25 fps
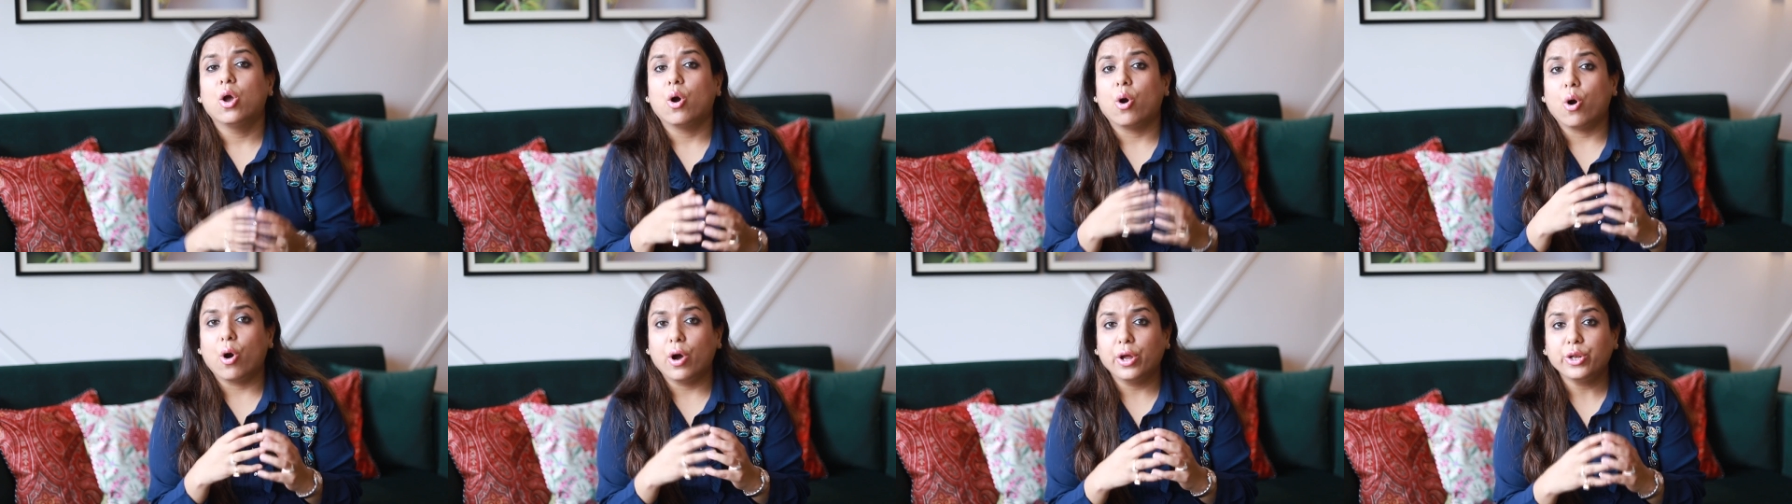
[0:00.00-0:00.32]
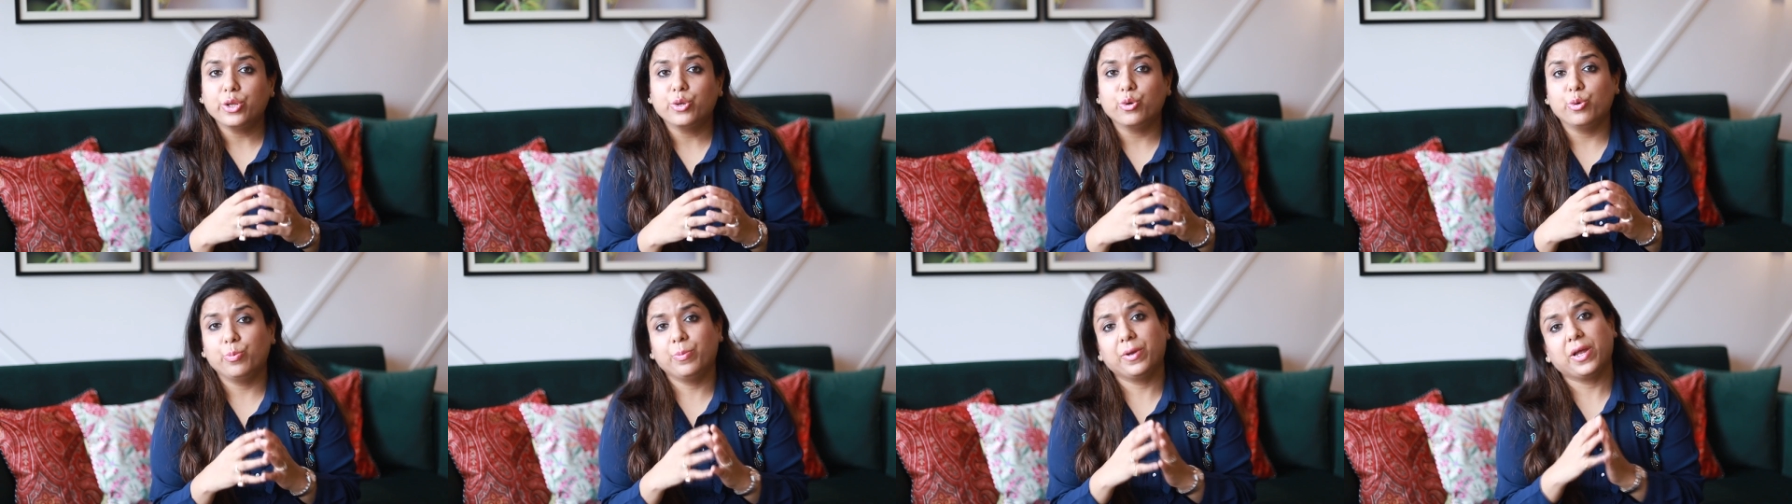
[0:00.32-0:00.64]

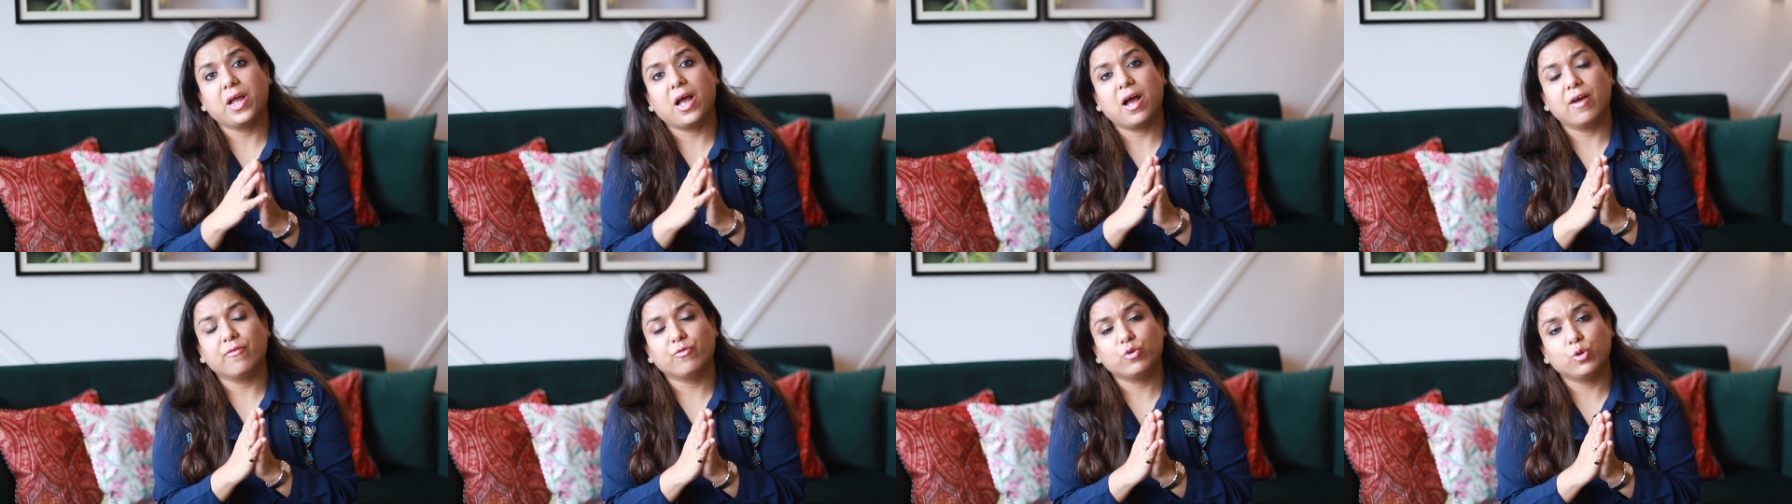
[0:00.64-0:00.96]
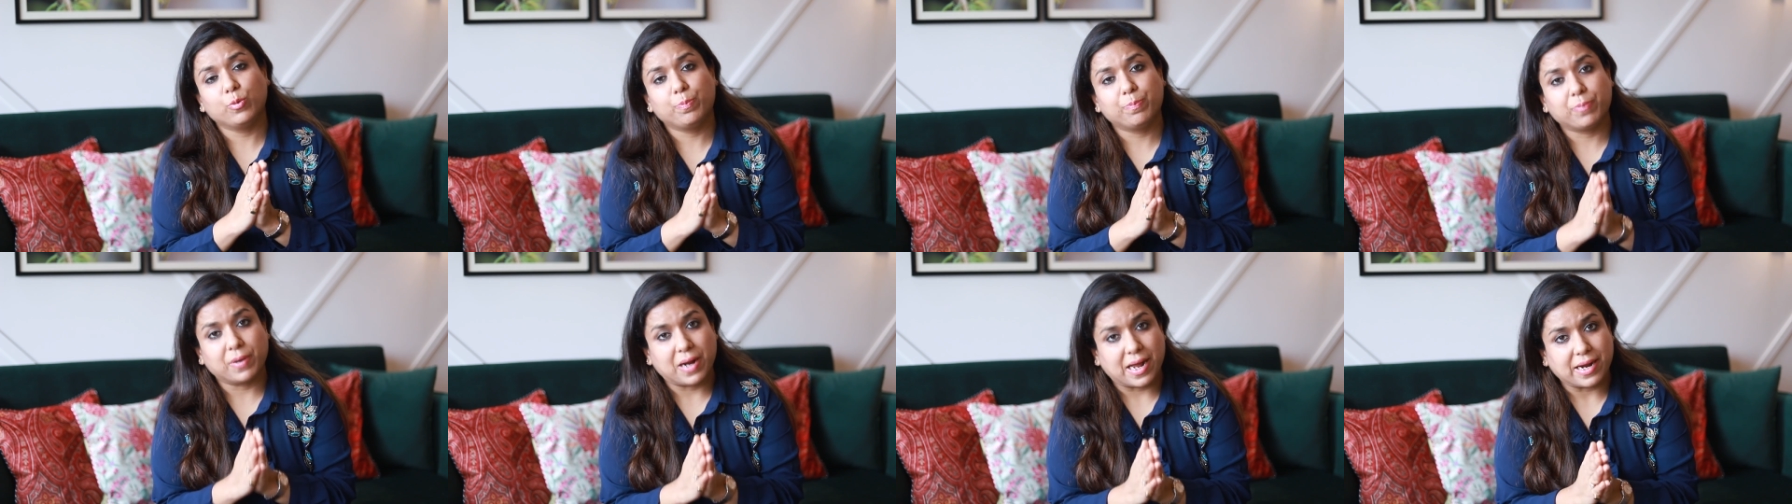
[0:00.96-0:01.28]
or you may have
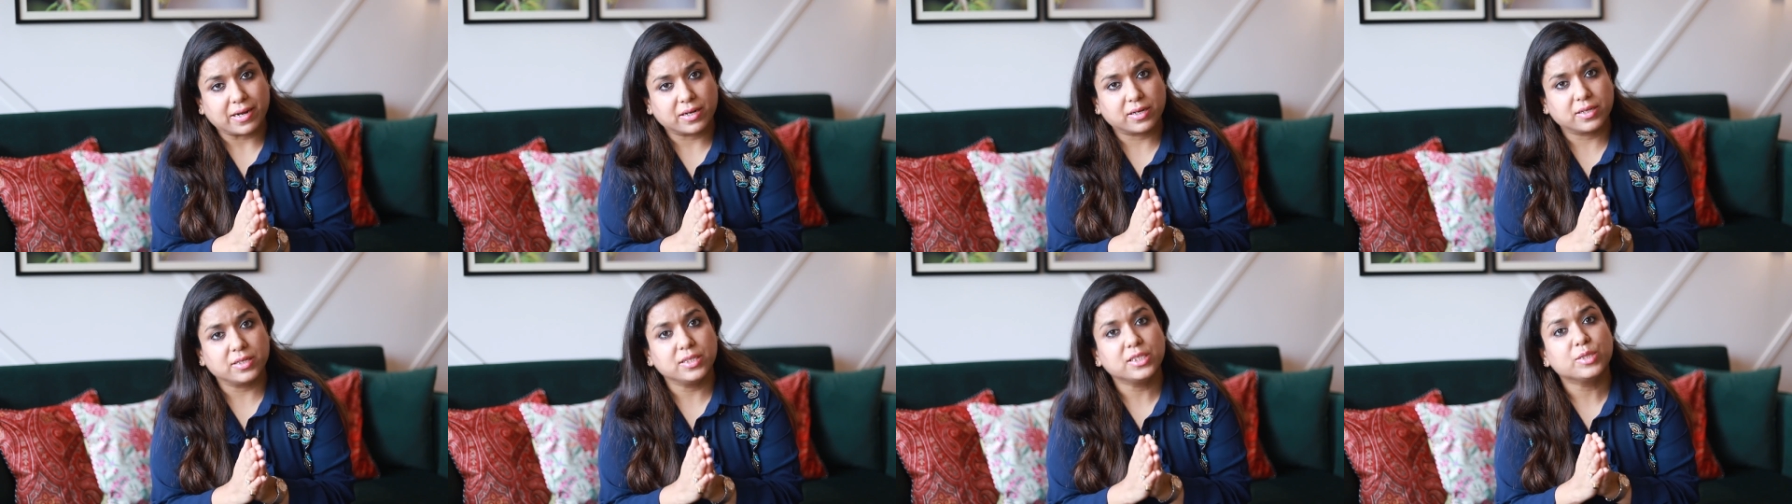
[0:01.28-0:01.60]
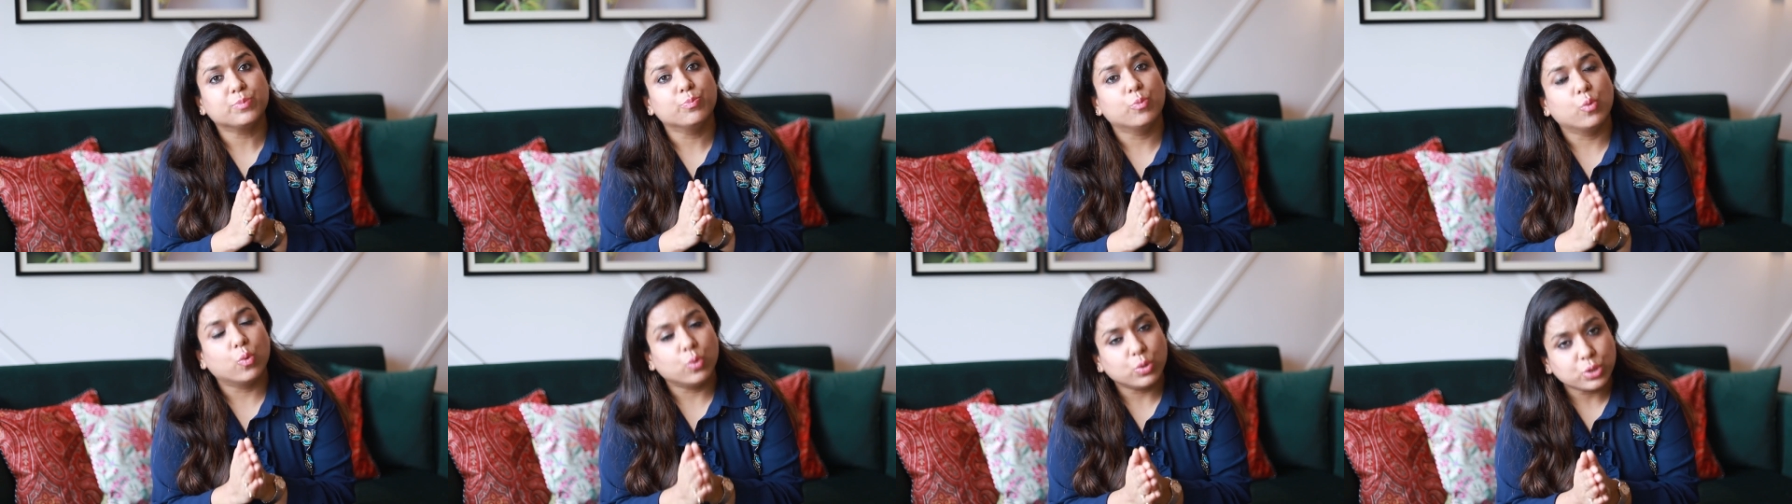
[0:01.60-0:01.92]
to
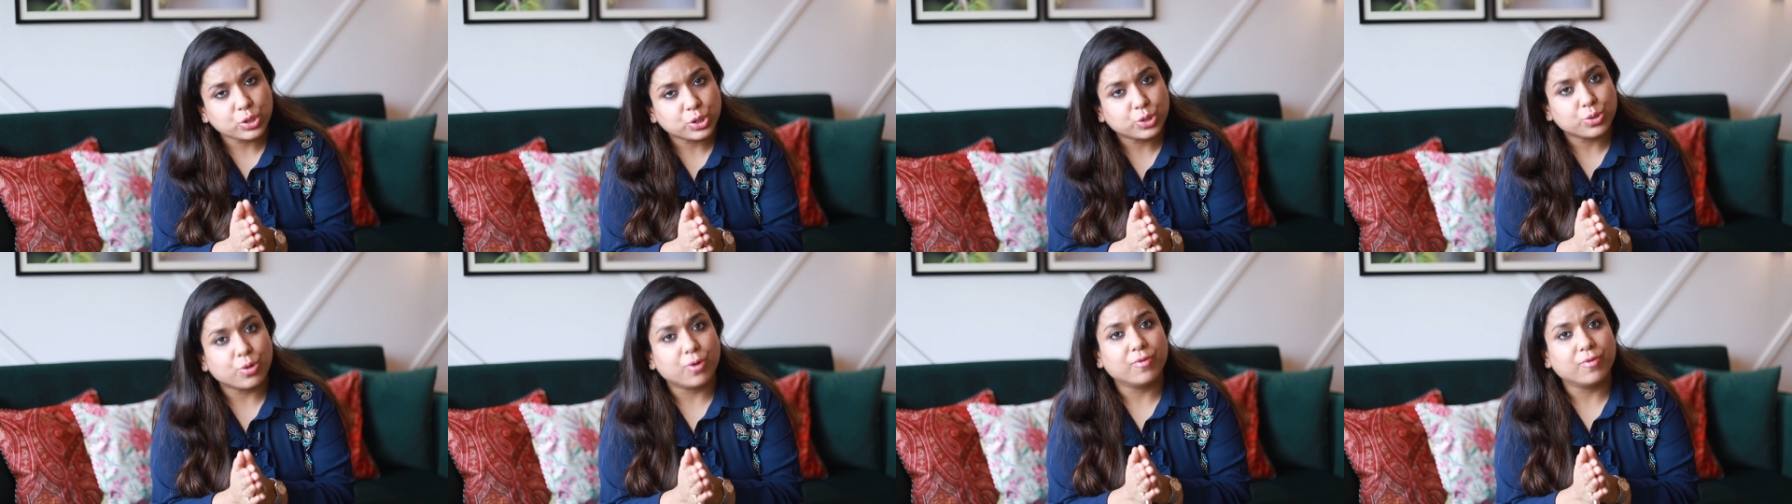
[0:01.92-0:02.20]
practice most